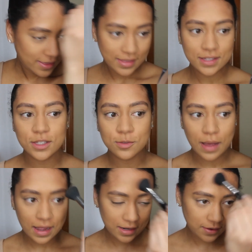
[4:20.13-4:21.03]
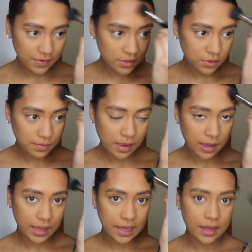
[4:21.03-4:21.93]
This is why I never do
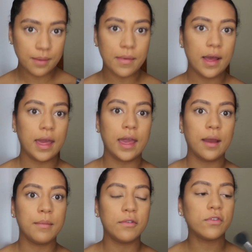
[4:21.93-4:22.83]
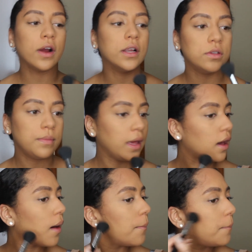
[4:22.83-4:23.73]
my hair before I do
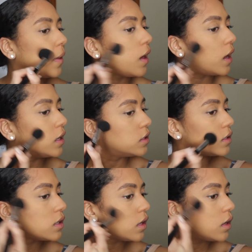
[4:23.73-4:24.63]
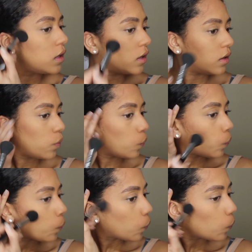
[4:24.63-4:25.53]
makeup, because
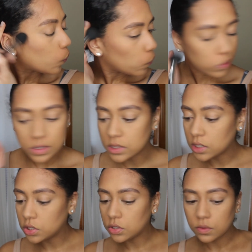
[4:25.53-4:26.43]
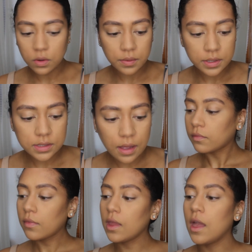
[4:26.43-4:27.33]
this issue always
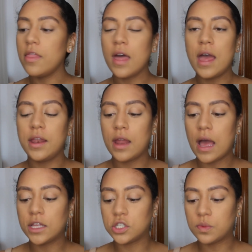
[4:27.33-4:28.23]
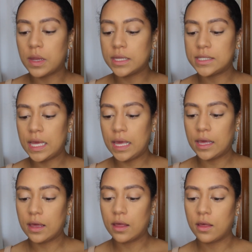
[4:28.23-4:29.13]
happens. And then I just want to
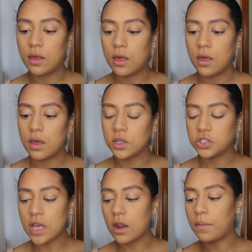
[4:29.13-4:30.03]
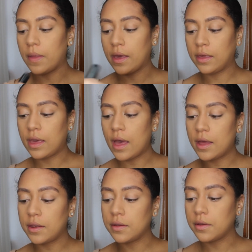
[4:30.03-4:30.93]
take Shadow Play
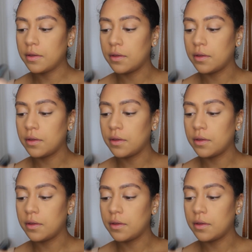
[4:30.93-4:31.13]
again